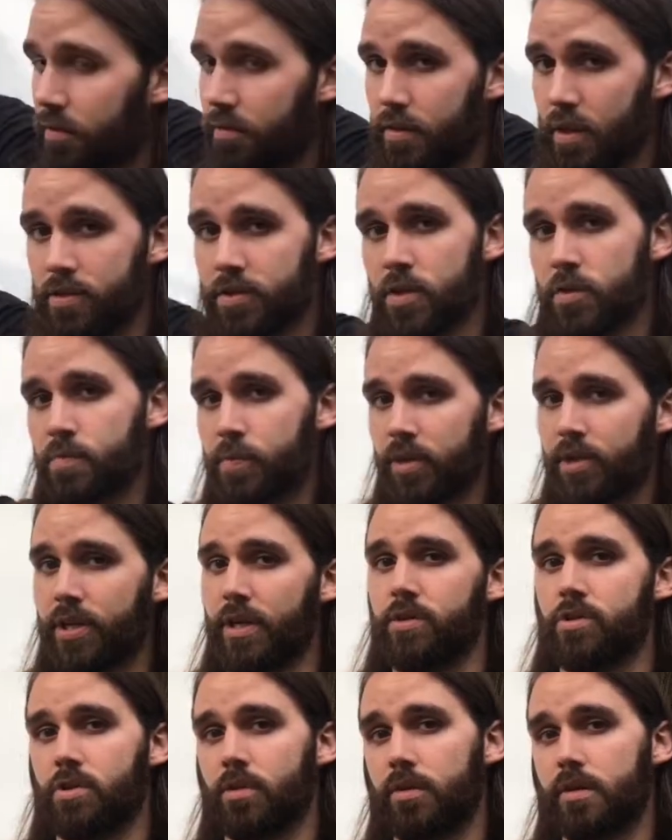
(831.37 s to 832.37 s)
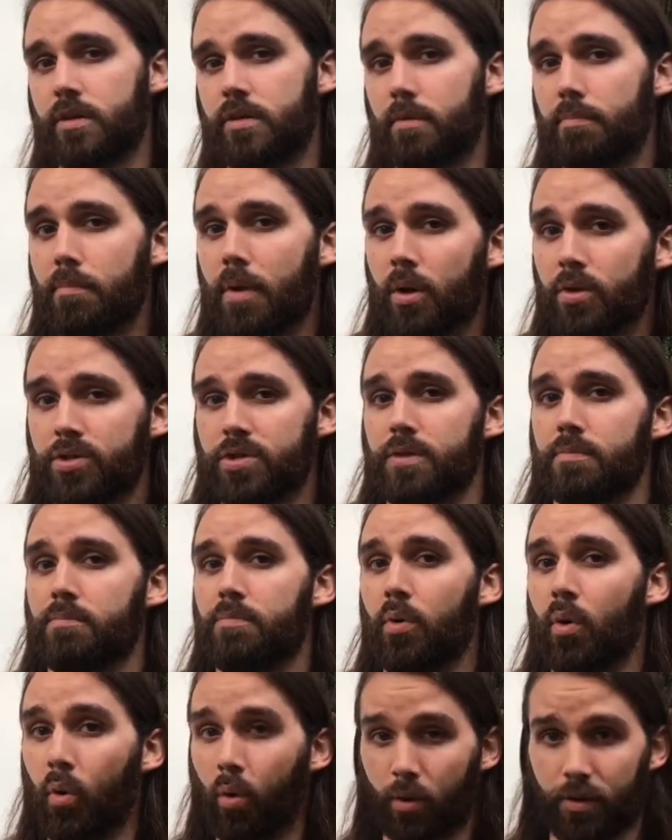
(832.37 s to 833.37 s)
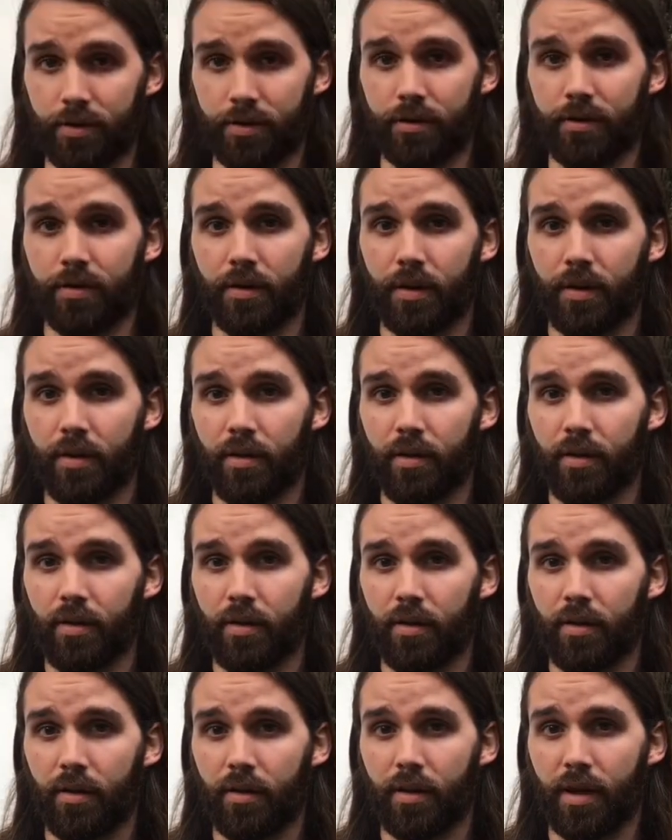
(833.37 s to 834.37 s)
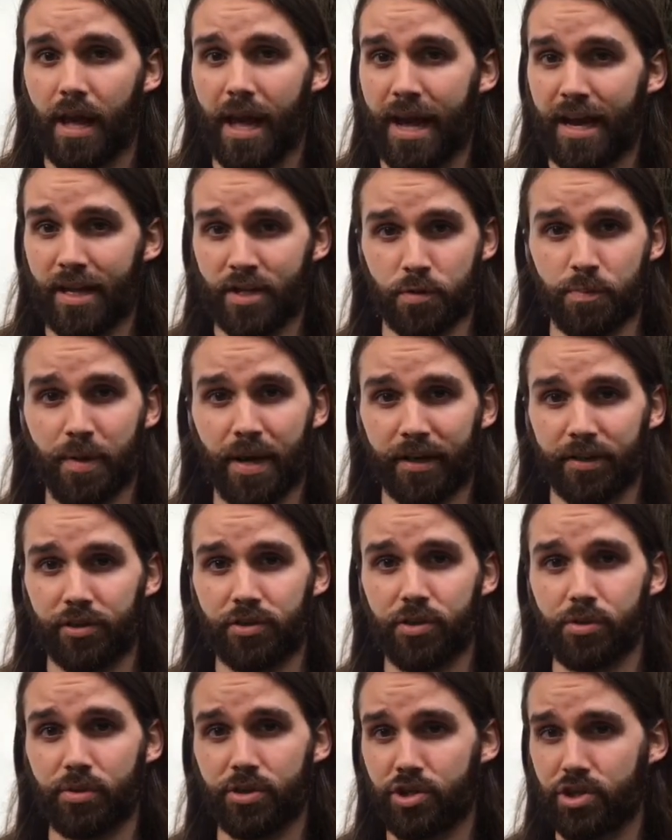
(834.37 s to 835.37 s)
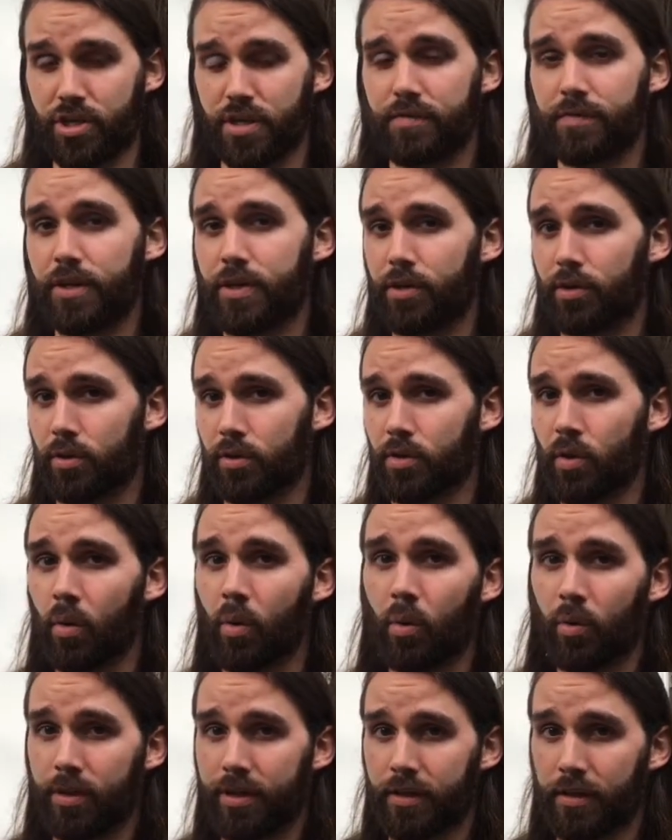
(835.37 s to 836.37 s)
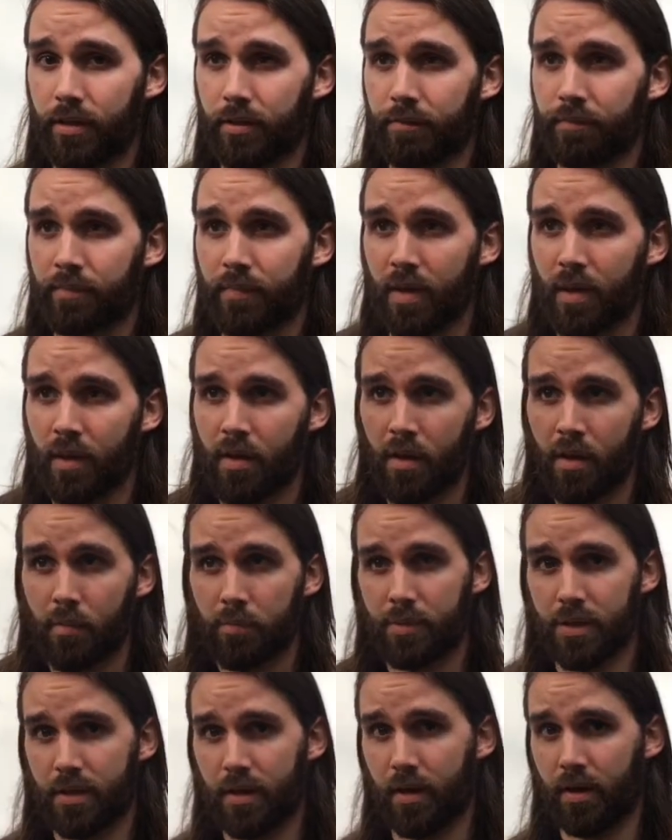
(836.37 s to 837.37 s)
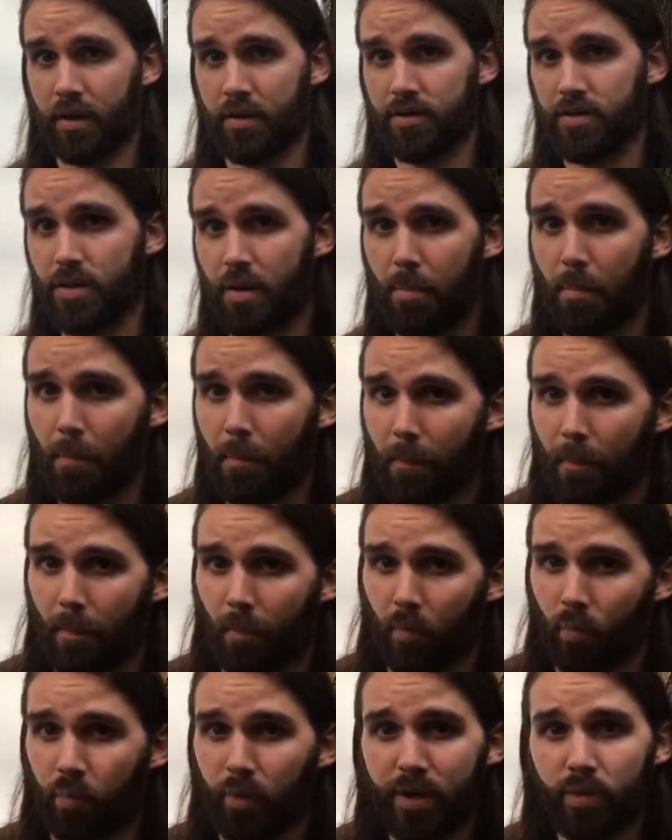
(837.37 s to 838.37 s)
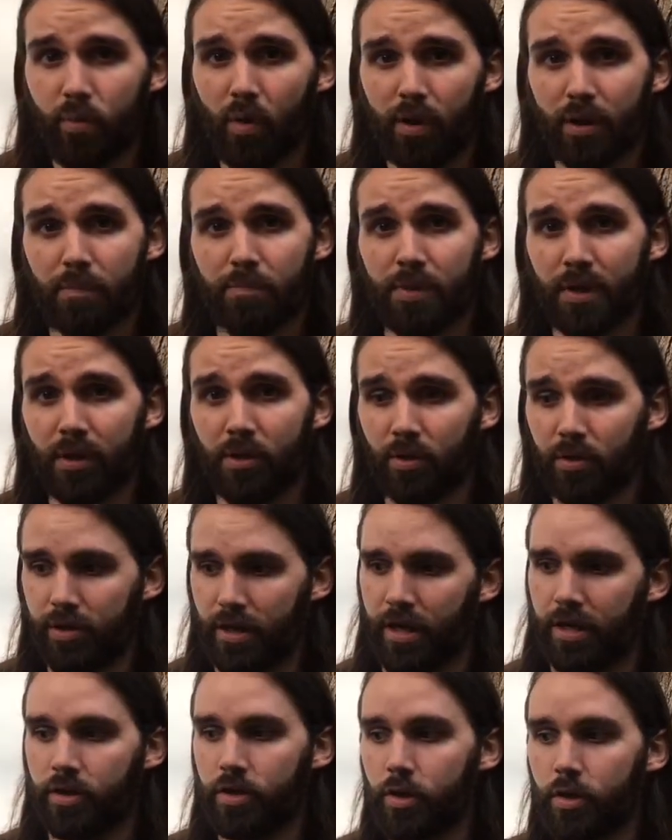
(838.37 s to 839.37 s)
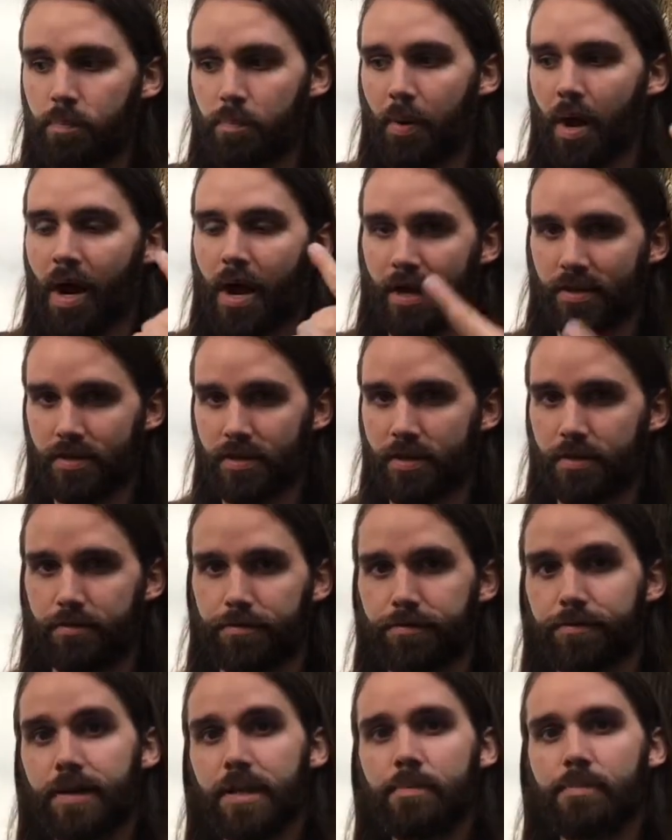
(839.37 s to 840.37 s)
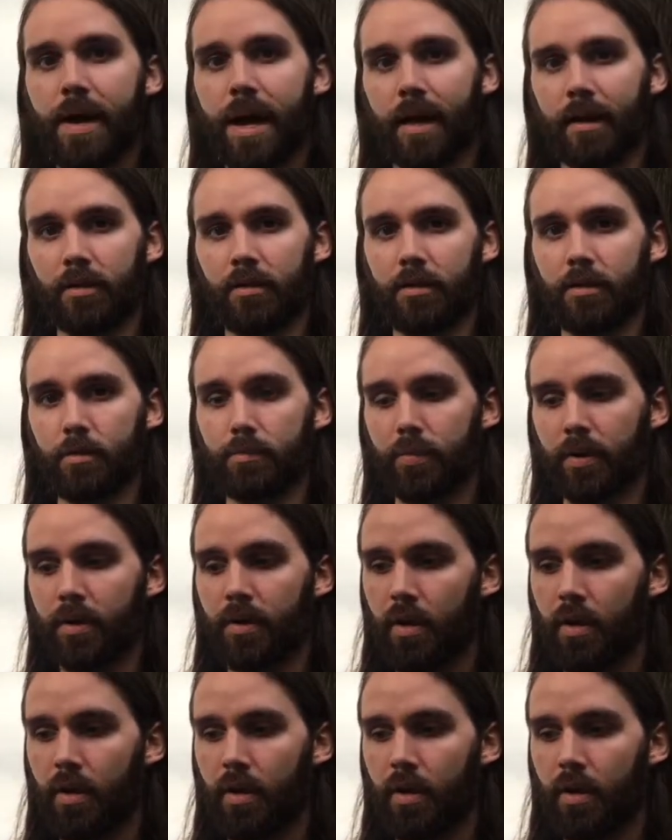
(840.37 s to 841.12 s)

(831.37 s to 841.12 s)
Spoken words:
This is potentially the most important aspect to achieving your goal here, because we want to build a good positive feedback loop.